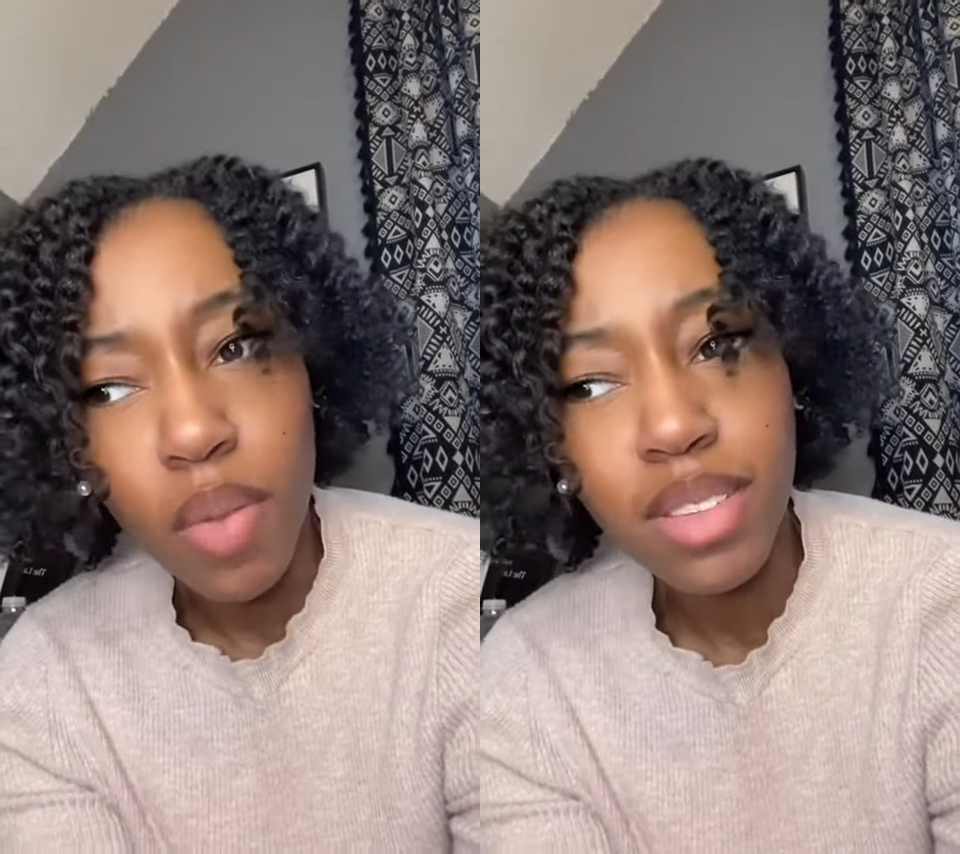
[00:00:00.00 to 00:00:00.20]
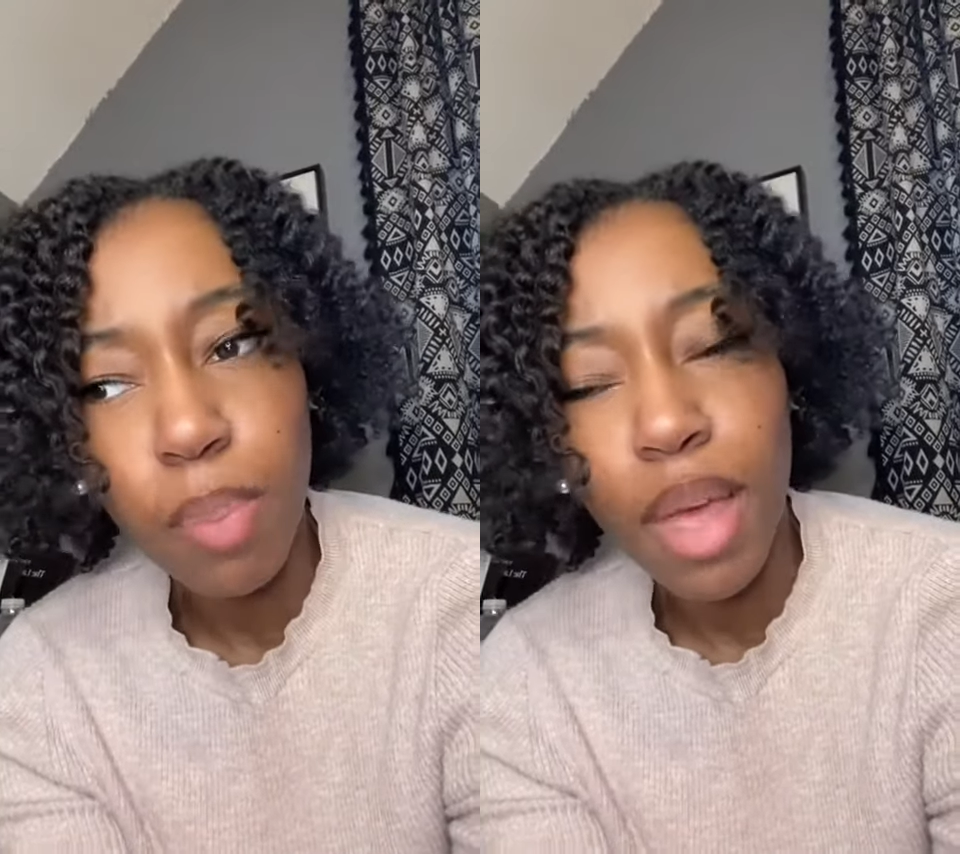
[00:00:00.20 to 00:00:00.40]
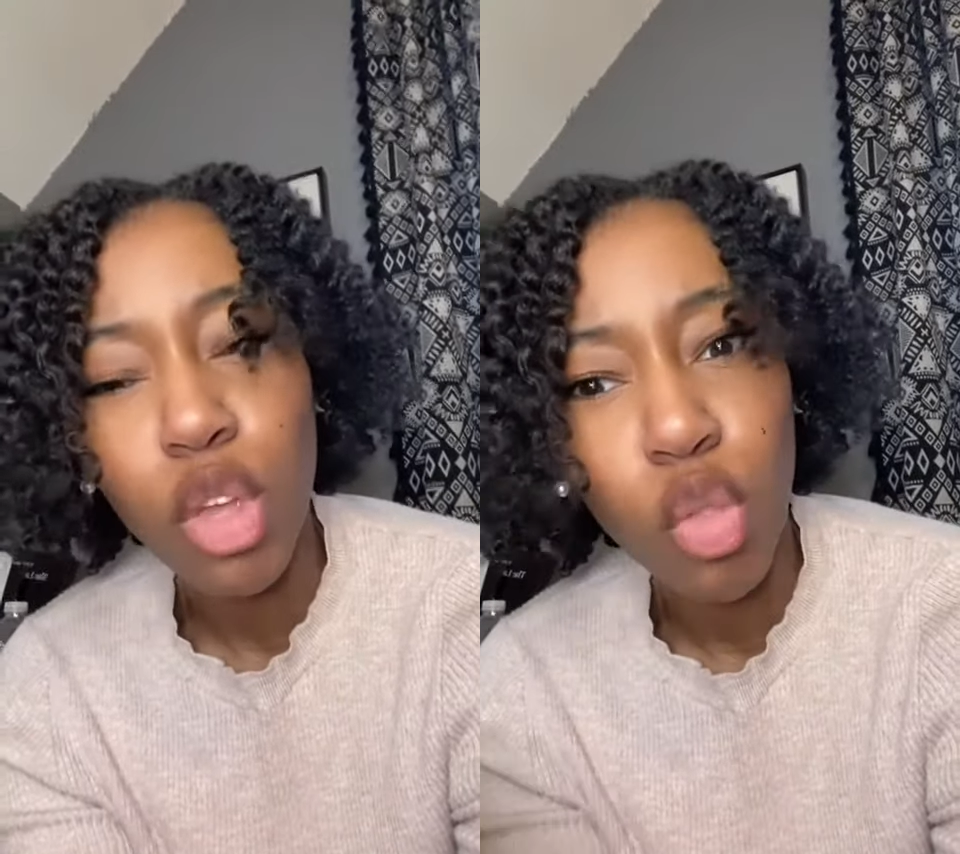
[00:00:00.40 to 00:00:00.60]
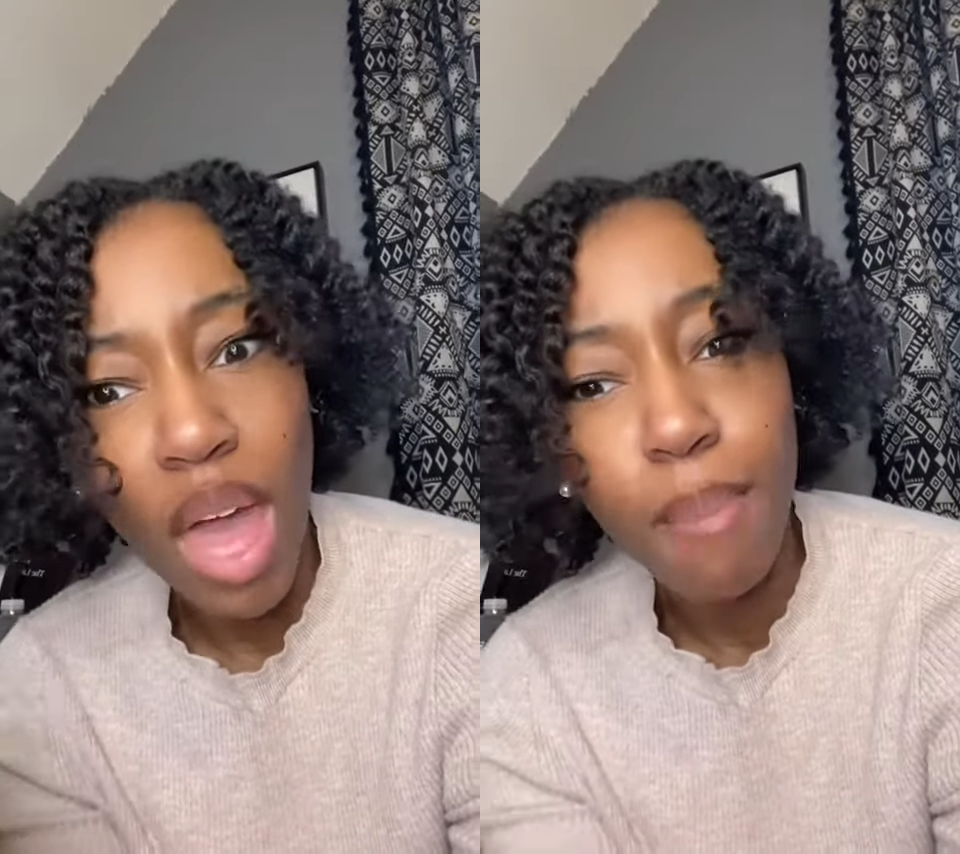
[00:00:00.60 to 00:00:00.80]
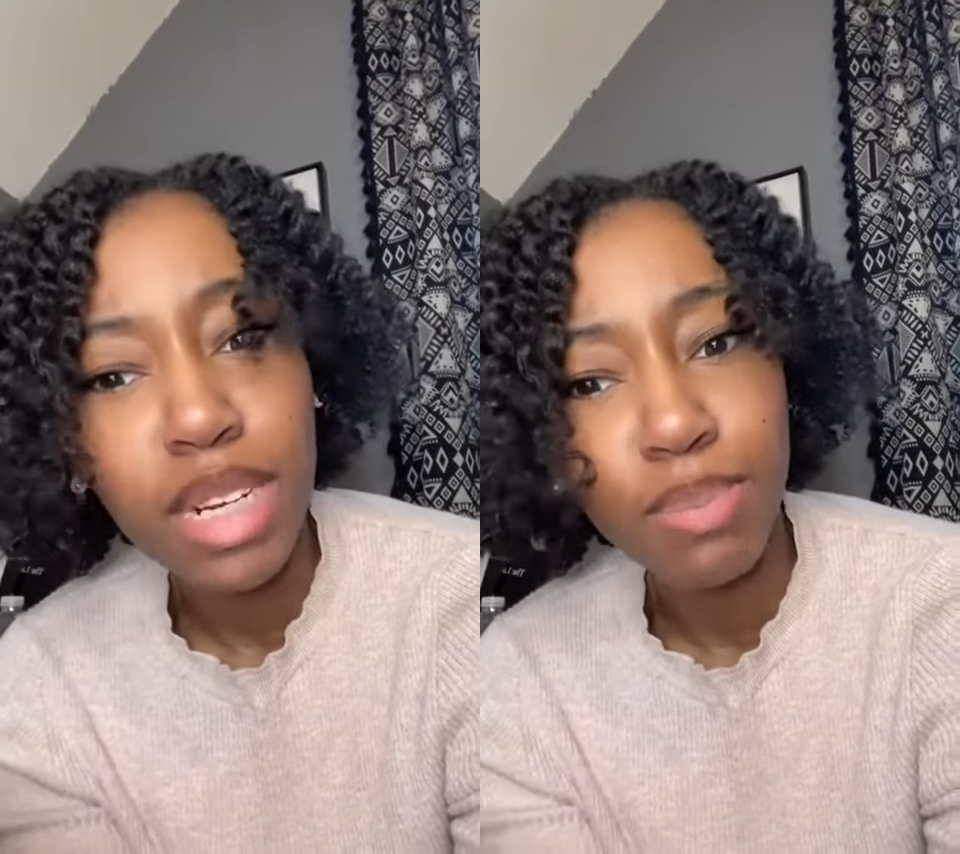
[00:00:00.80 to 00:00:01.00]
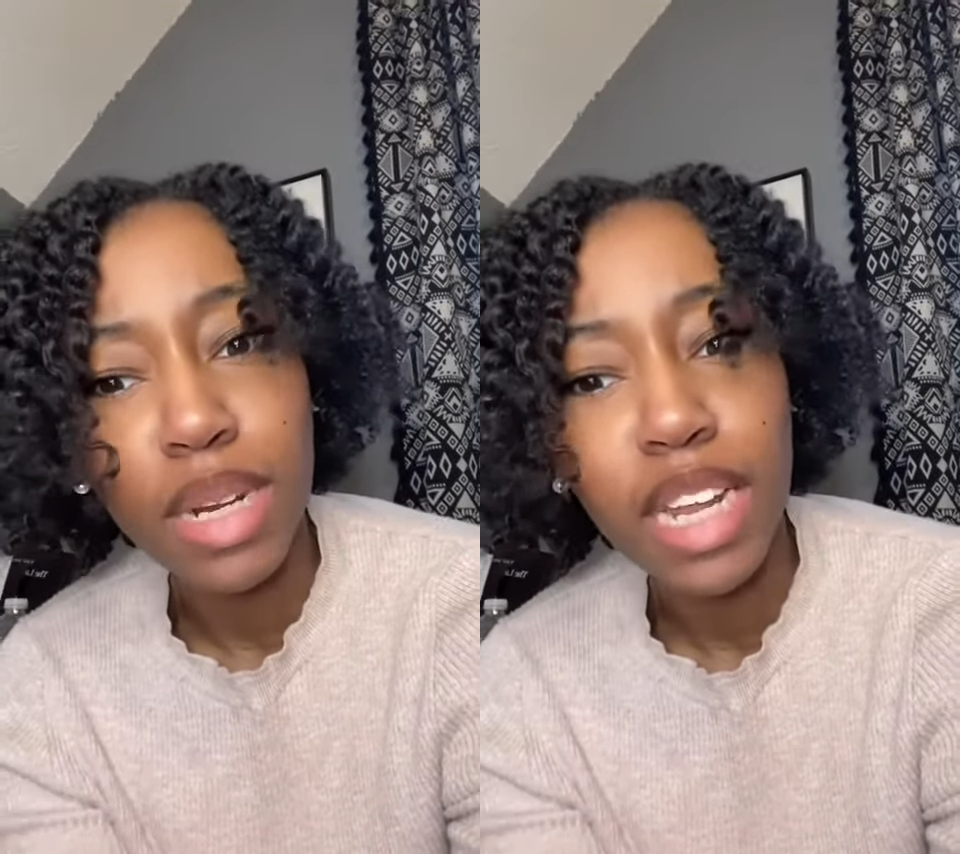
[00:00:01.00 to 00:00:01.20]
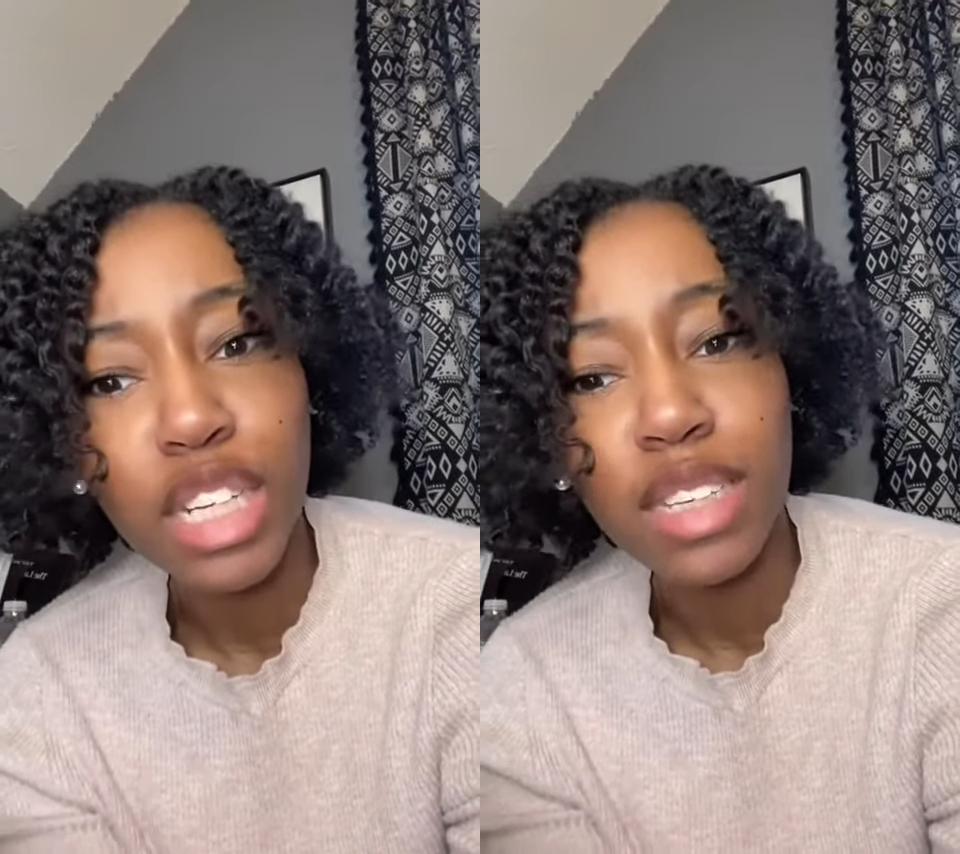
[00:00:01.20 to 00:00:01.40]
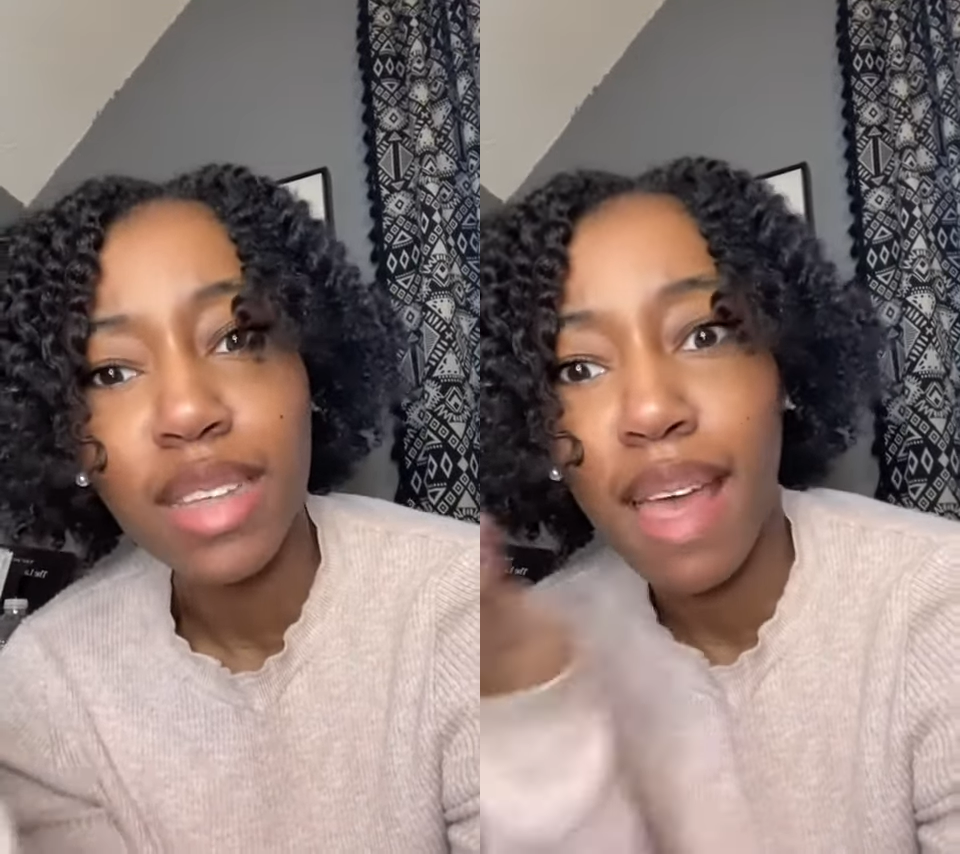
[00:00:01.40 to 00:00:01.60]
willing to pay you that much money
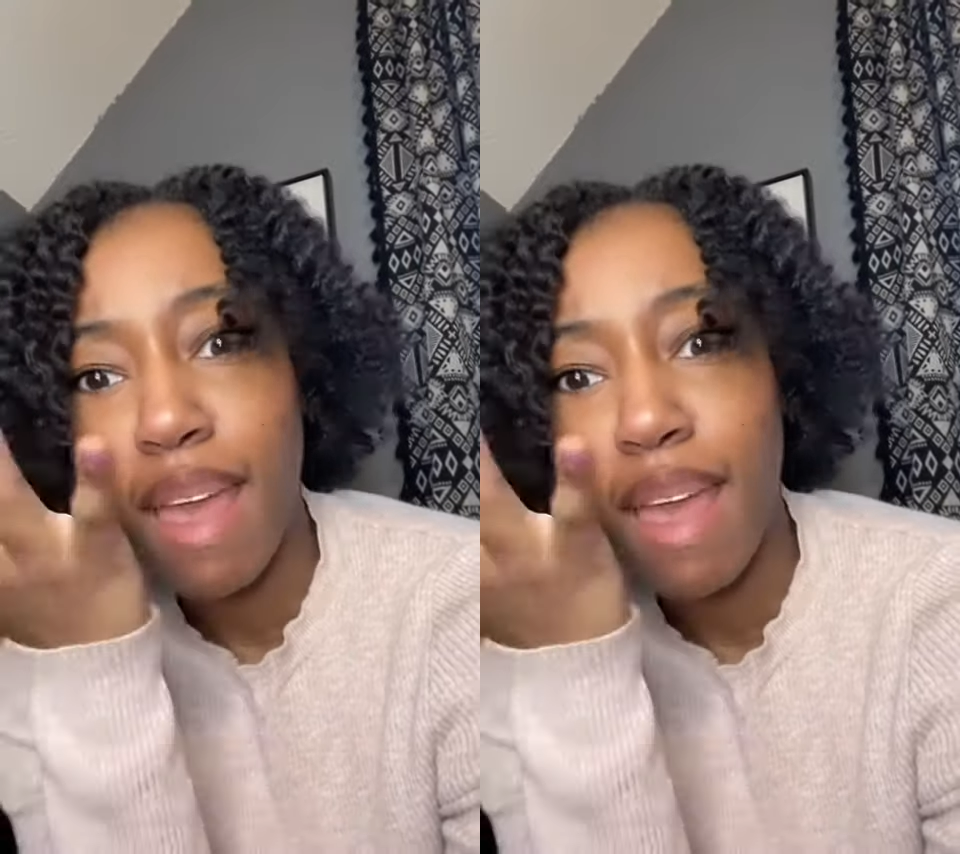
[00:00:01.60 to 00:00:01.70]
just to